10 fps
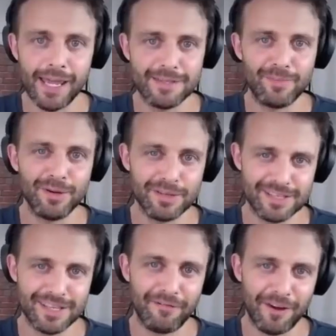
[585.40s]
to put
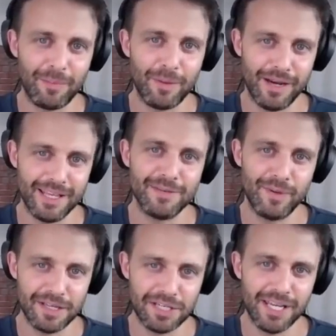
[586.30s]
stuff up and it's a
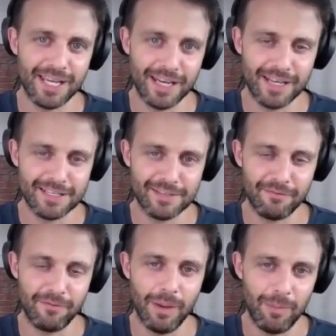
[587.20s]
bit cheeky and it's
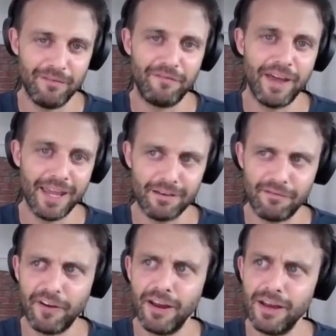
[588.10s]
a bit fake and
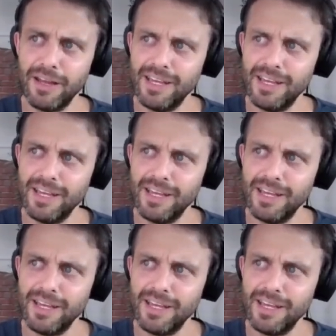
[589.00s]
fun.